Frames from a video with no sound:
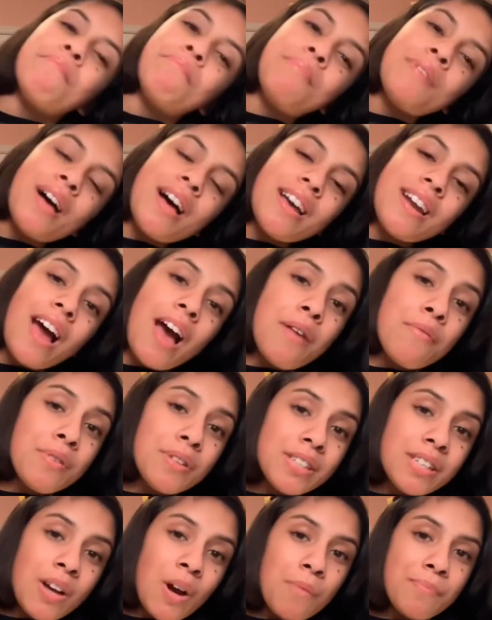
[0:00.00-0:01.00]
But I
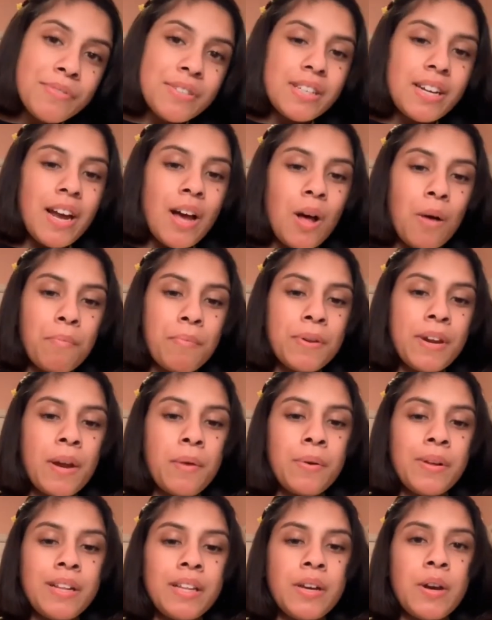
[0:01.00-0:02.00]
really hoped it helped and I
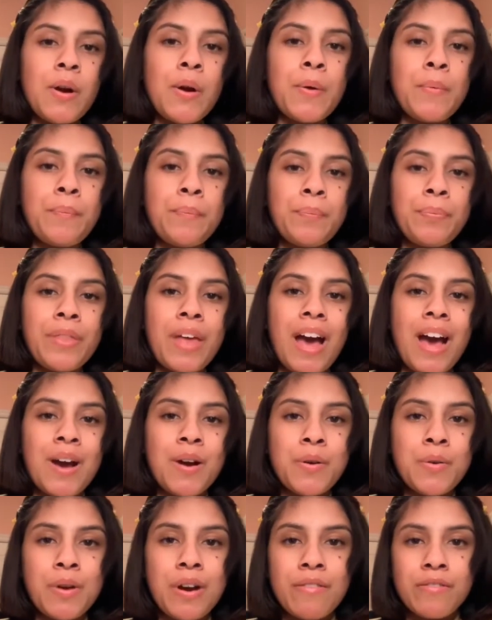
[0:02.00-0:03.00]
really hope
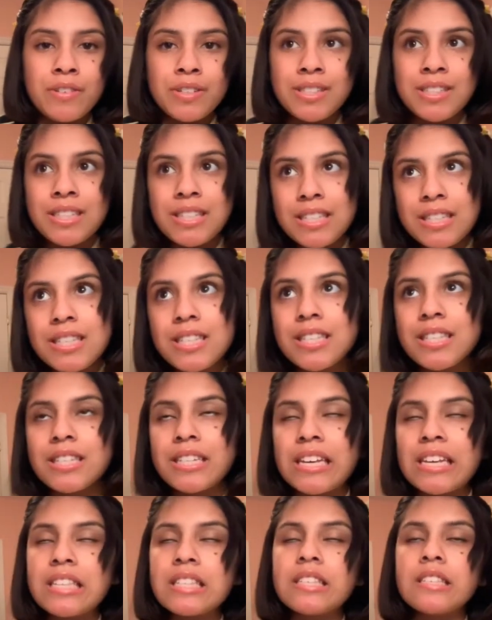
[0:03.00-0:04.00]
that whoever sees this
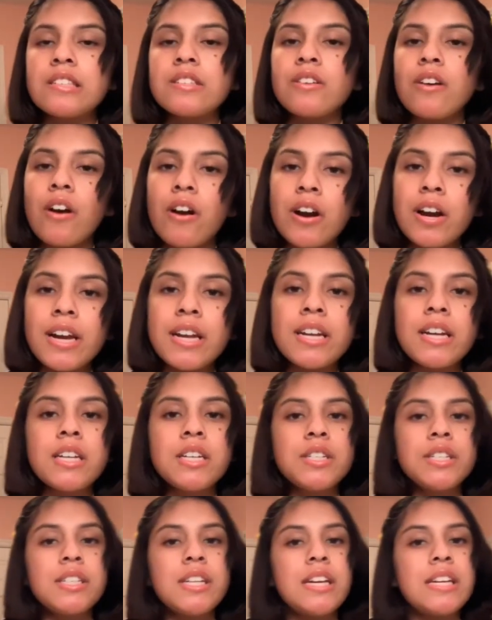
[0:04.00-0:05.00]
takes this to heart and
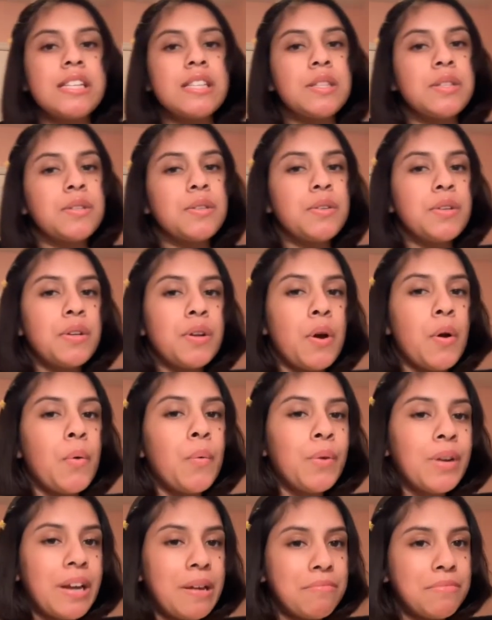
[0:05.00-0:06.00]
understands, you know,
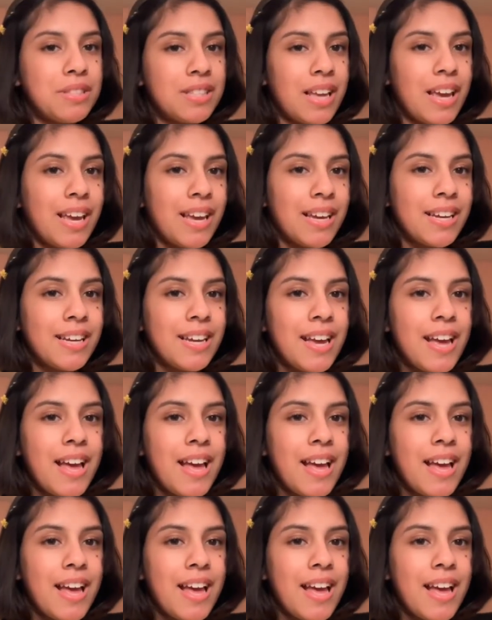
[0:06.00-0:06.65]
what I'm saying.